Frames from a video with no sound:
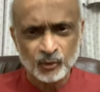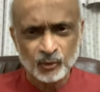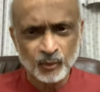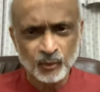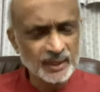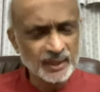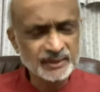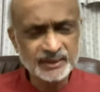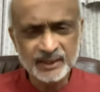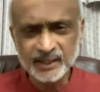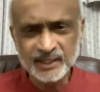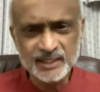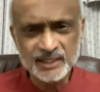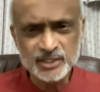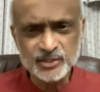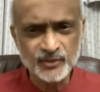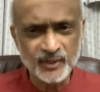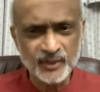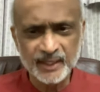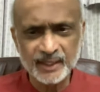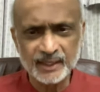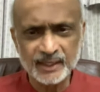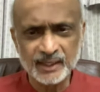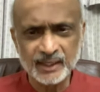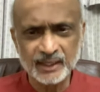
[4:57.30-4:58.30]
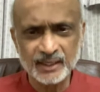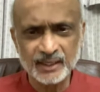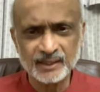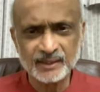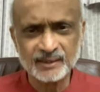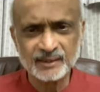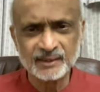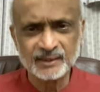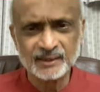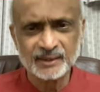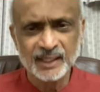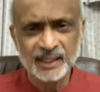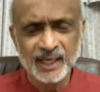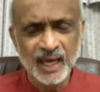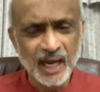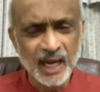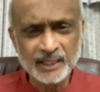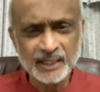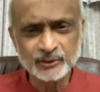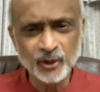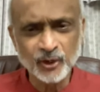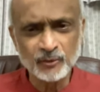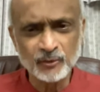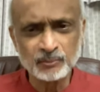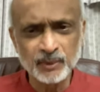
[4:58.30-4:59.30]
One thing is very clear.
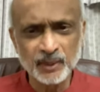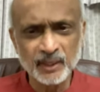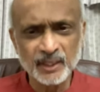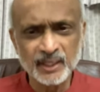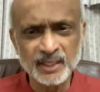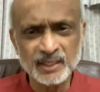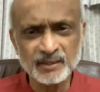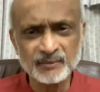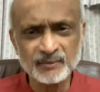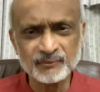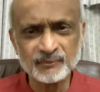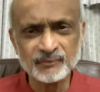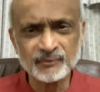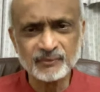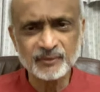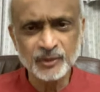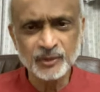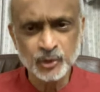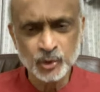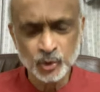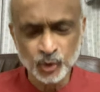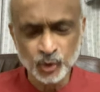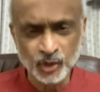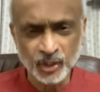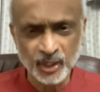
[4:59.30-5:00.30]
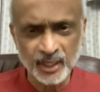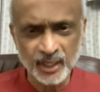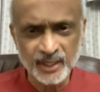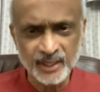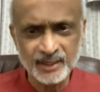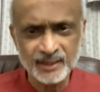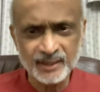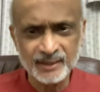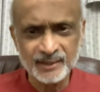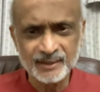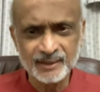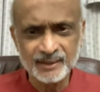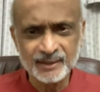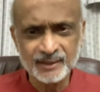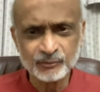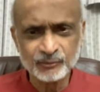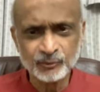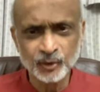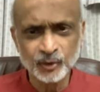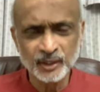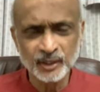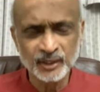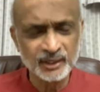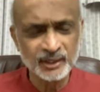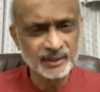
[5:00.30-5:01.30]
I don't believe Ukraine
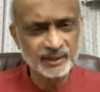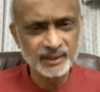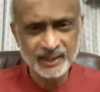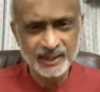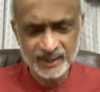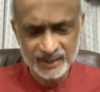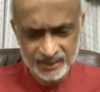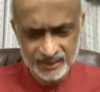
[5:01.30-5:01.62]
would,